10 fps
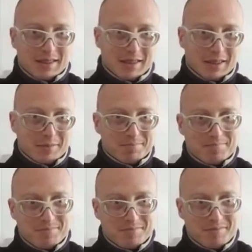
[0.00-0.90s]

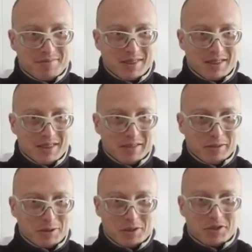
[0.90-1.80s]
If
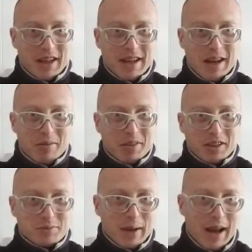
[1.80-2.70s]
you're just saying
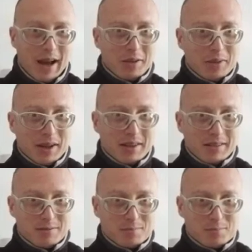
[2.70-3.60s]
everything's bad
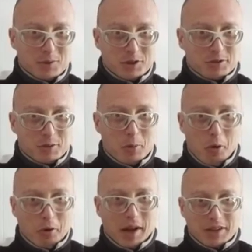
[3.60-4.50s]
and just
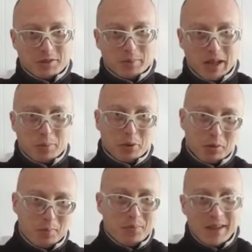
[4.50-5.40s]
demoralizing
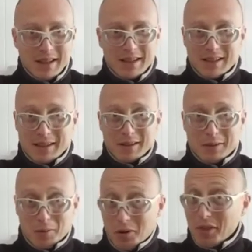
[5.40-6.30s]
people,
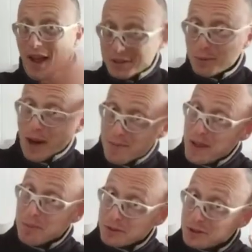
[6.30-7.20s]
well, that's why
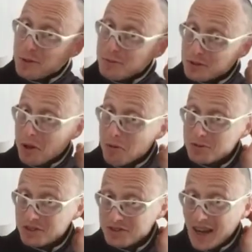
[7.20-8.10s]
people choose
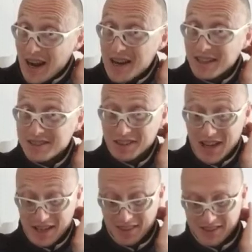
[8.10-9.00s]
closed societies a
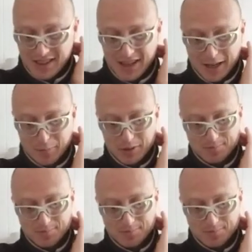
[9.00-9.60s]
lot of the time.